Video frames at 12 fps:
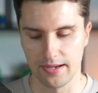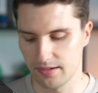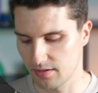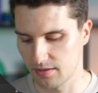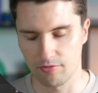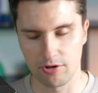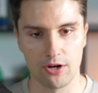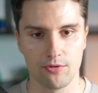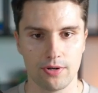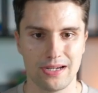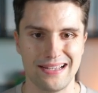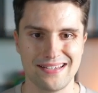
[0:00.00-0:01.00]
And there we
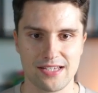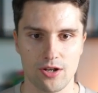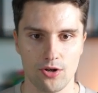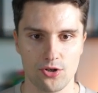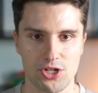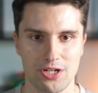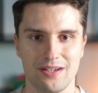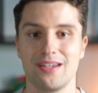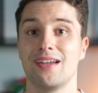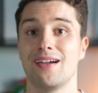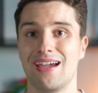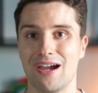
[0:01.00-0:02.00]
go, it's launching.
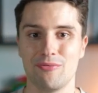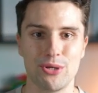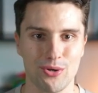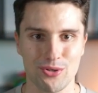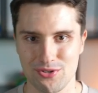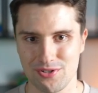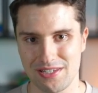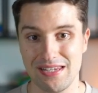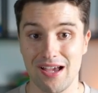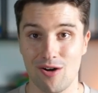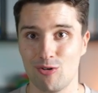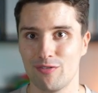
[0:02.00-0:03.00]
And we also
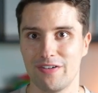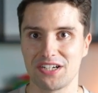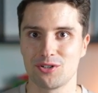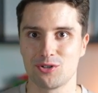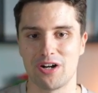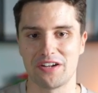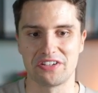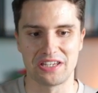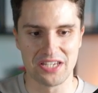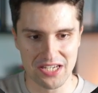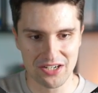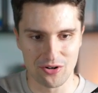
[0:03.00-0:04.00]
see our vector graphic
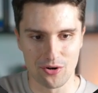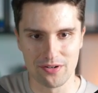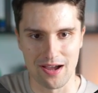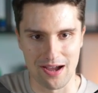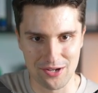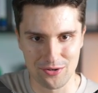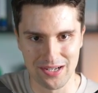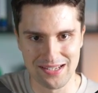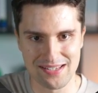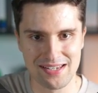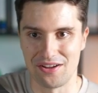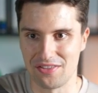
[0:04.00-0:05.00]
here on
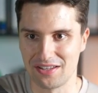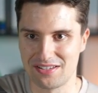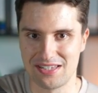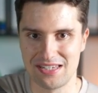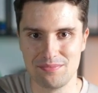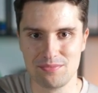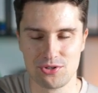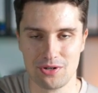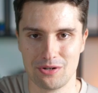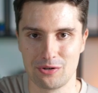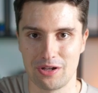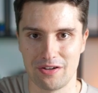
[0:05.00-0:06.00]
iOS. That seems to
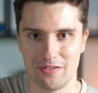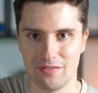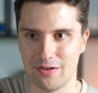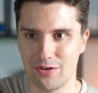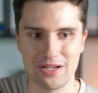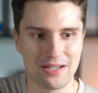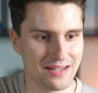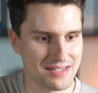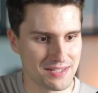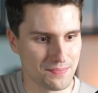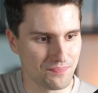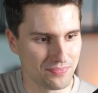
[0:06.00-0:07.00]
look very
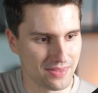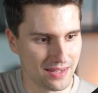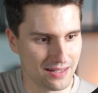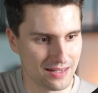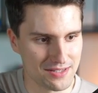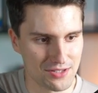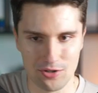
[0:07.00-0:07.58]
nice. Let's